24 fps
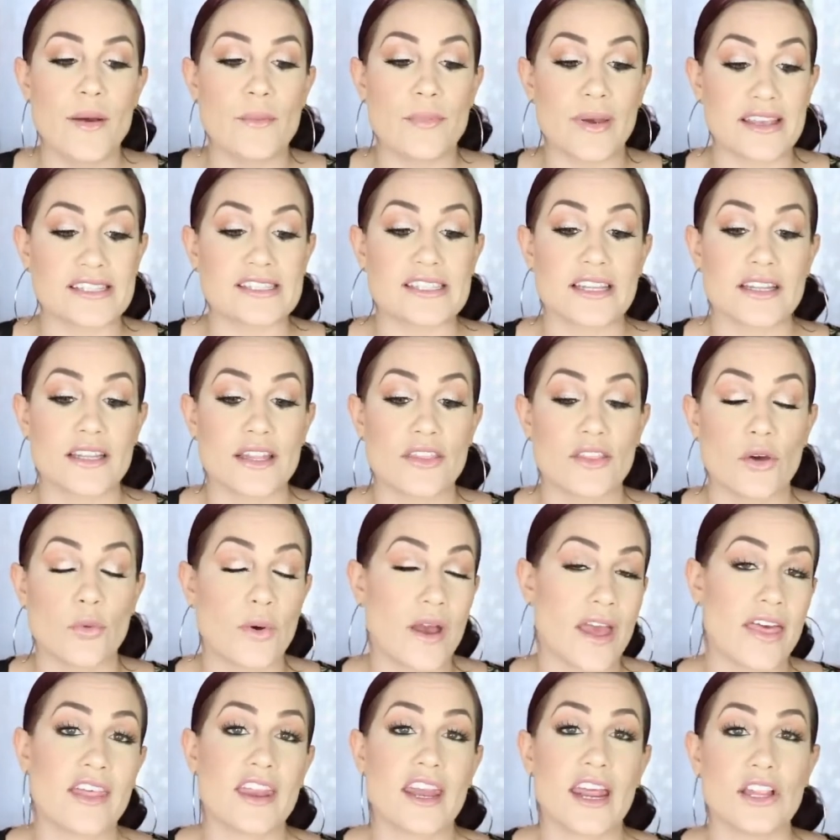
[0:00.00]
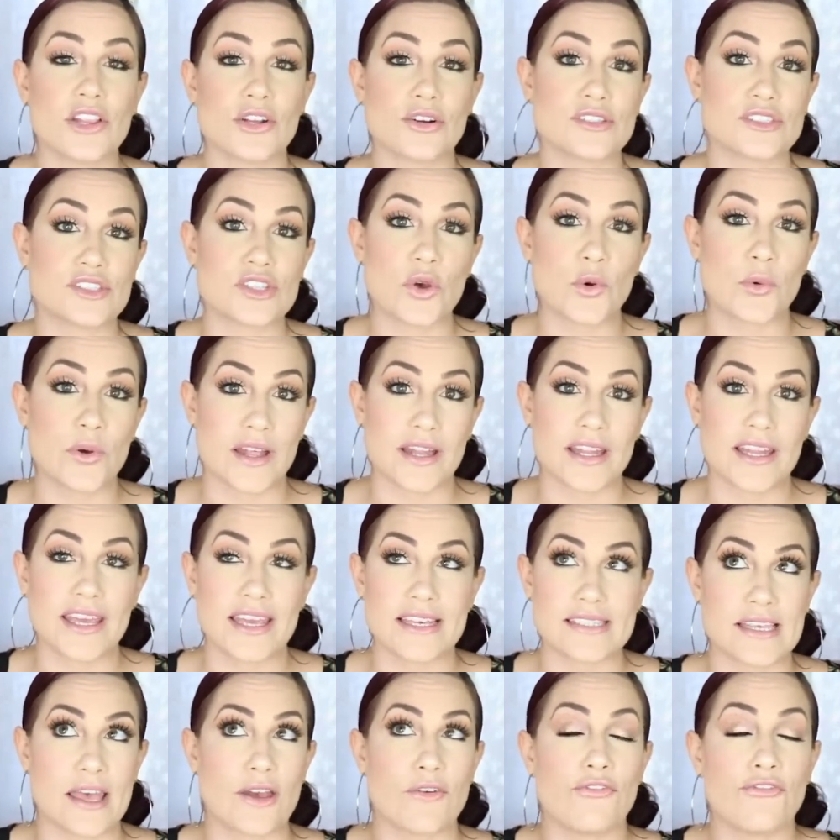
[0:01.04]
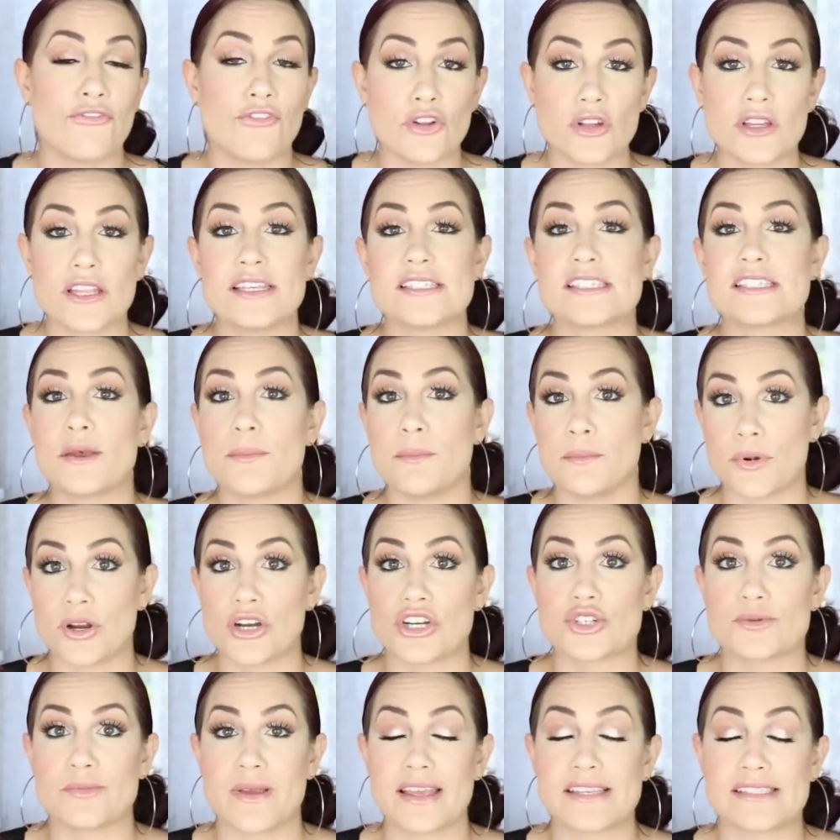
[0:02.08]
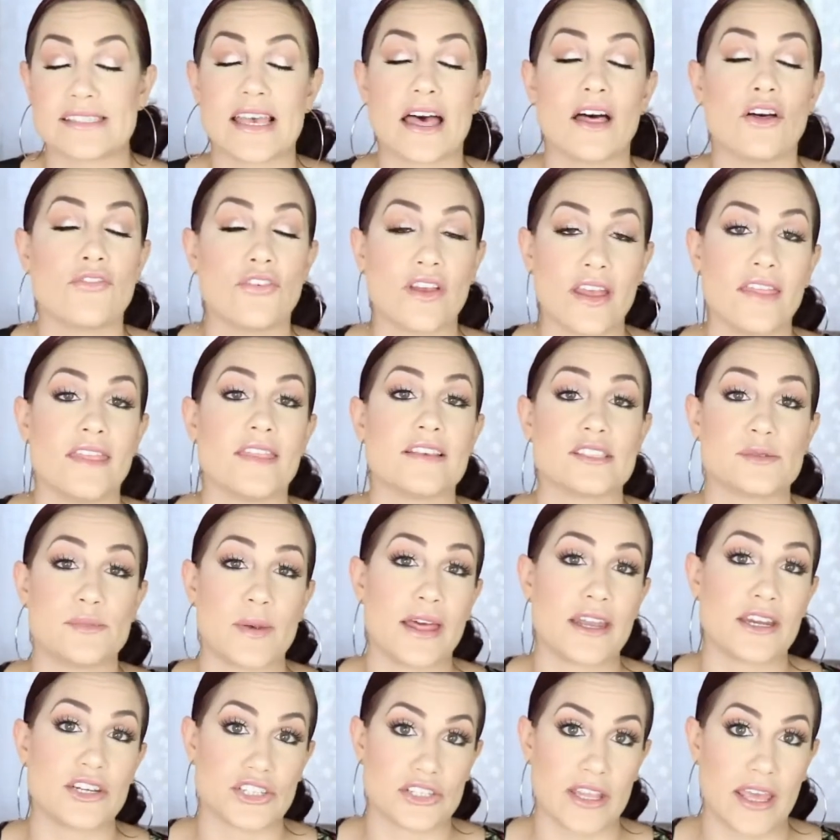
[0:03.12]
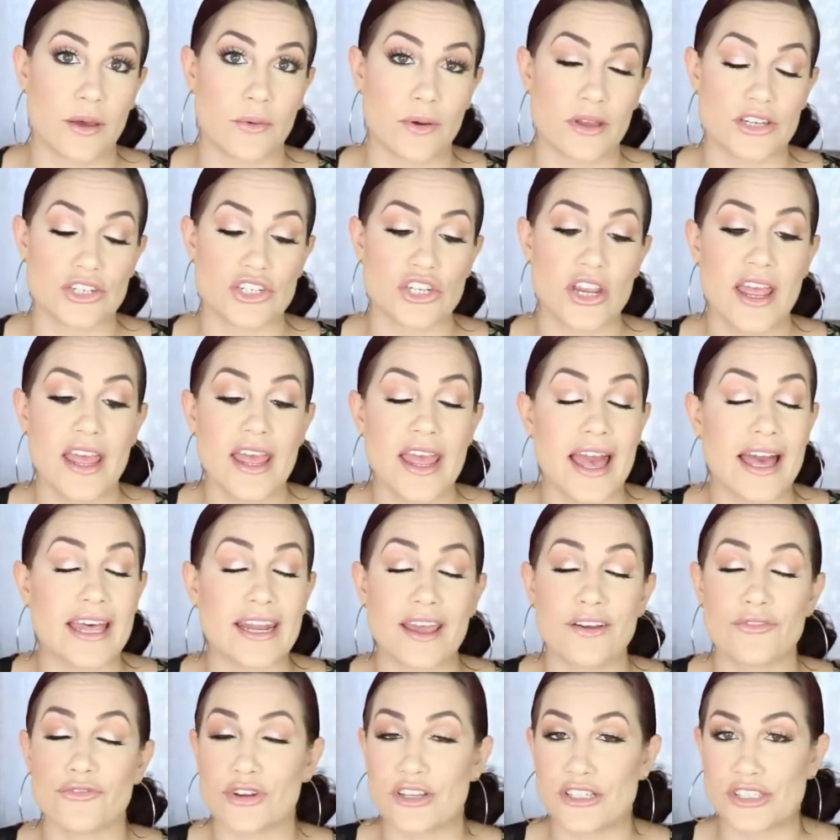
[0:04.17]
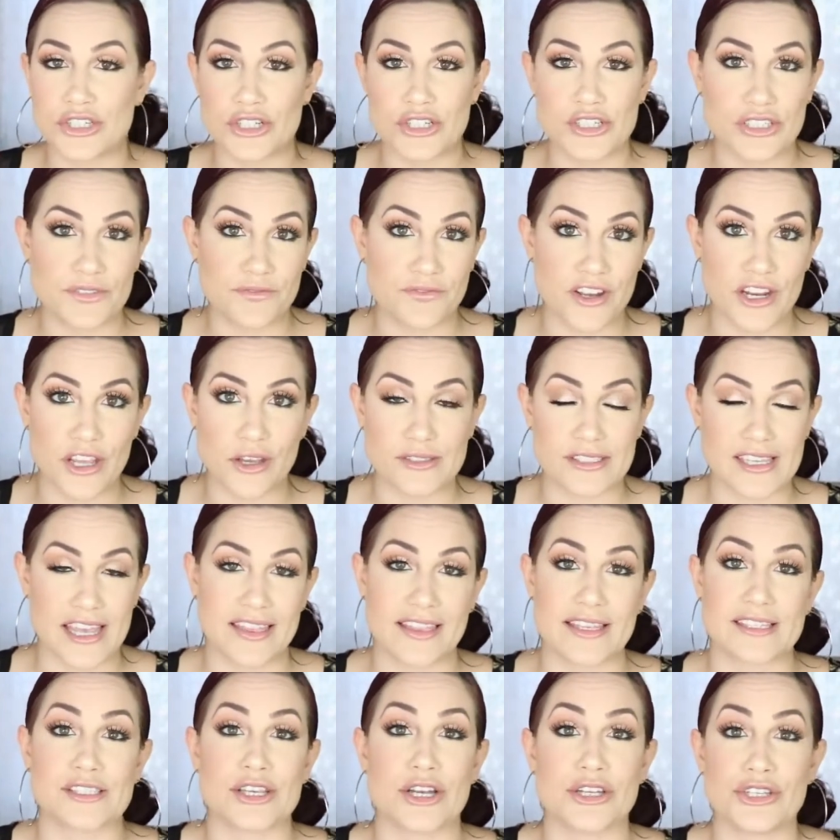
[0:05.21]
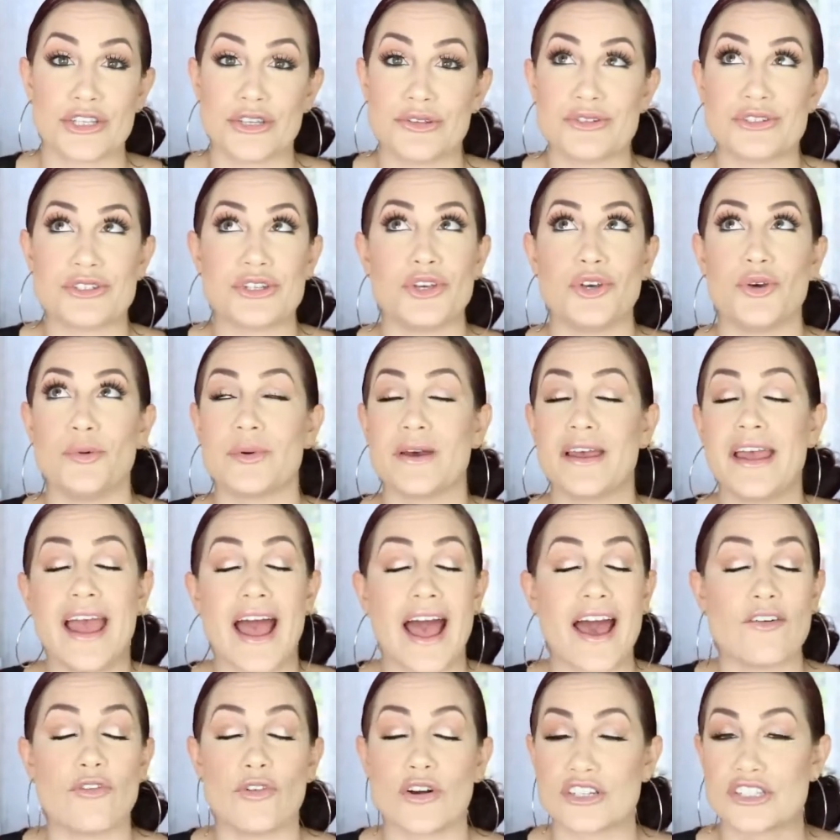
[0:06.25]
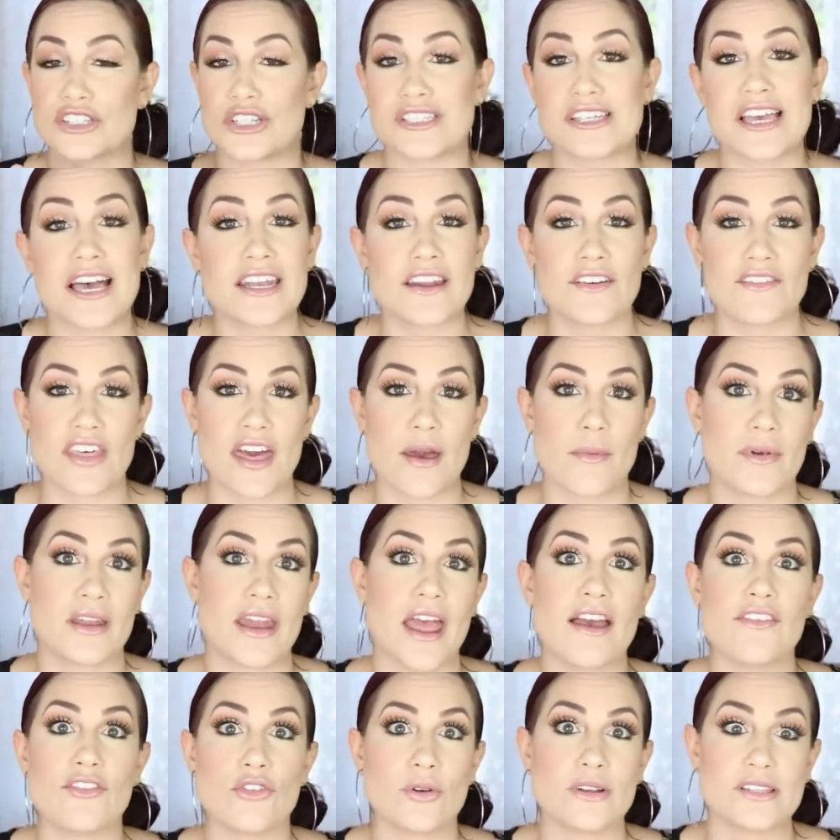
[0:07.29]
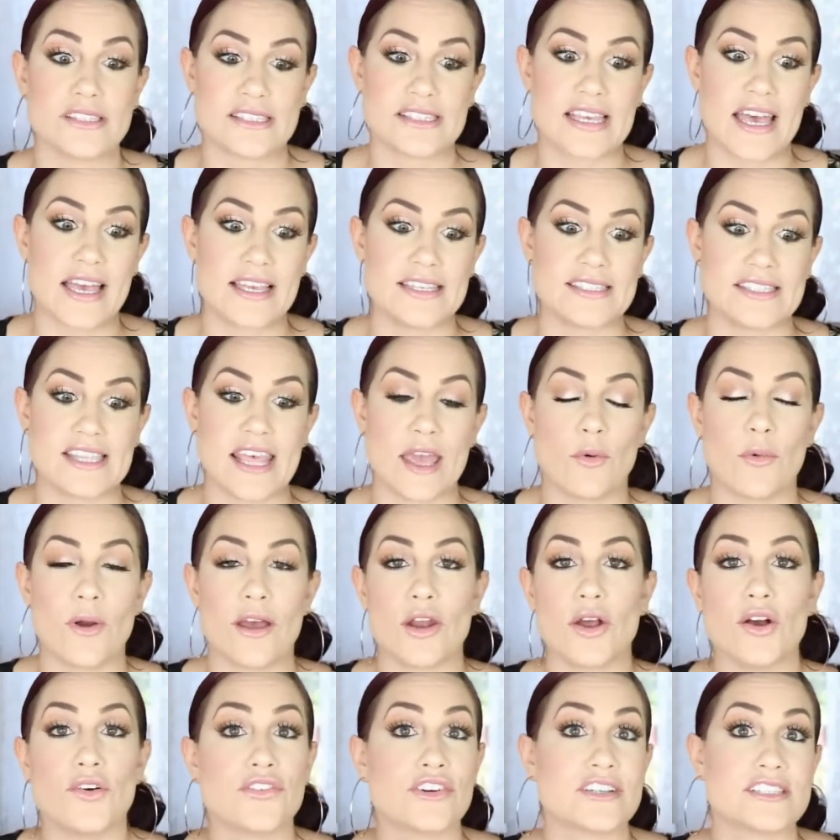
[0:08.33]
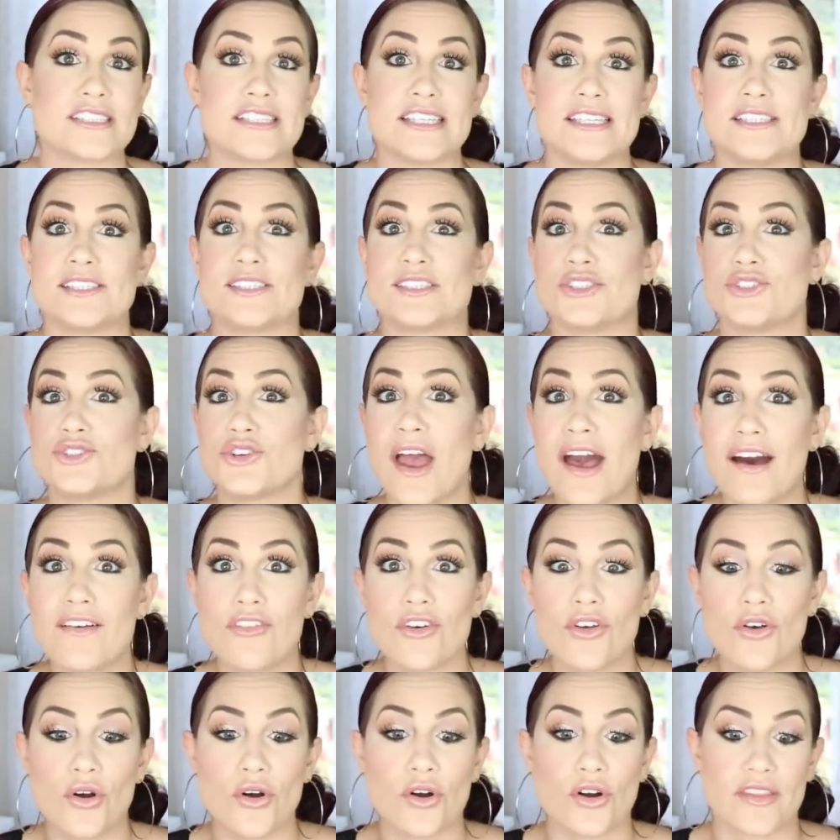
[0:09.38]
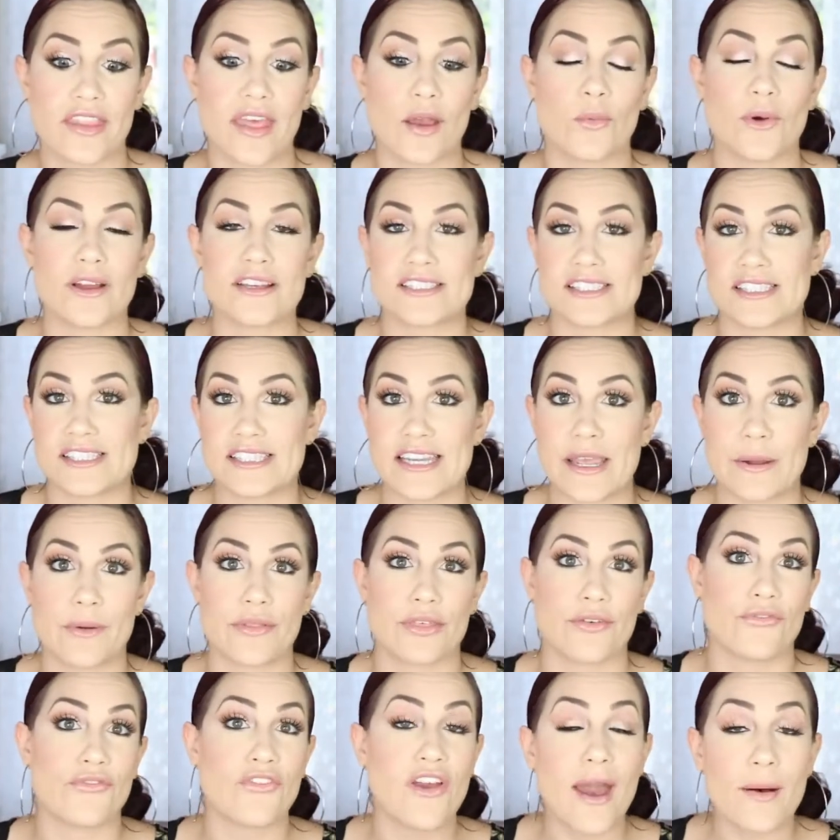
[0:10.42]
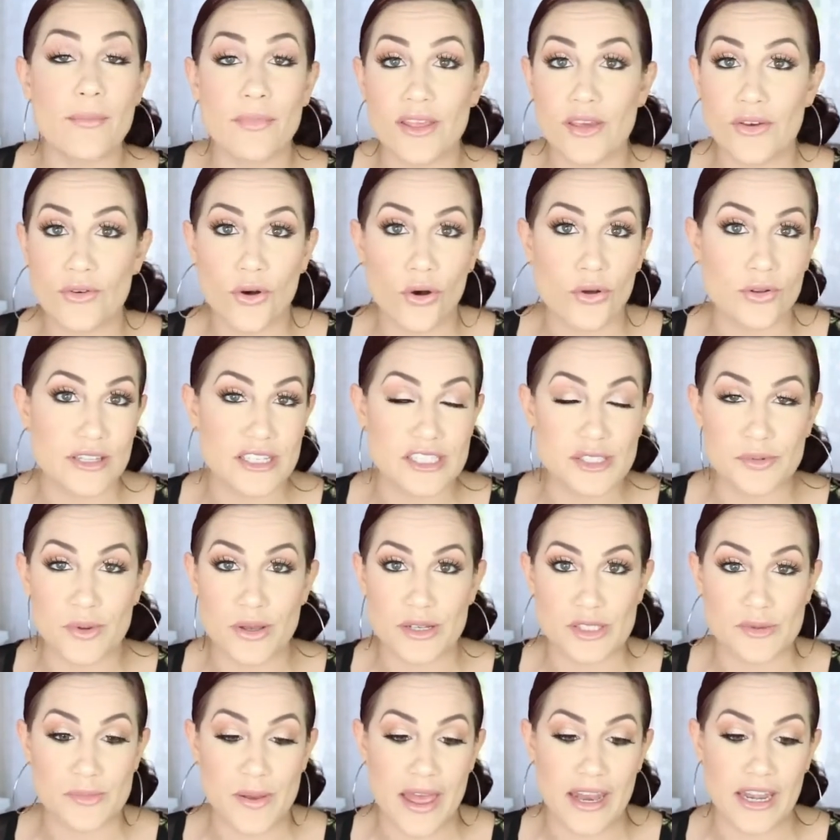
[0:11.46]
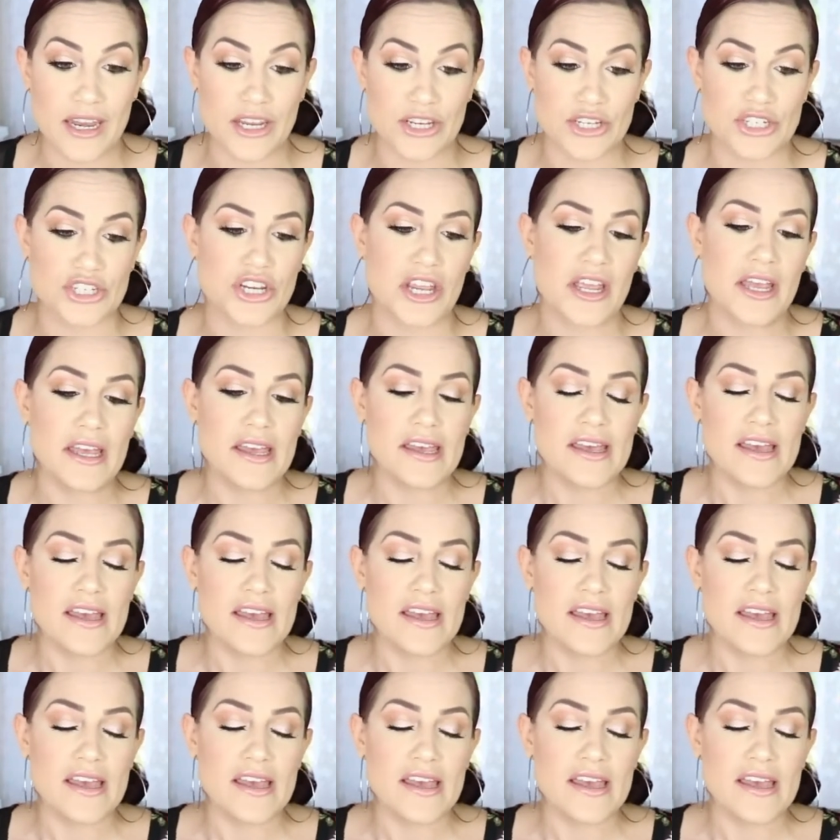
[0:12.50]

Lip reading: Basically, the way that I learned so quickly is I fully submerged myself in the Spanish language. And I've researched videos like this on YouTube. I've watched a ton of them, and everyone says they went overseas to travel or they went to stay with a family who only spoke Spanish.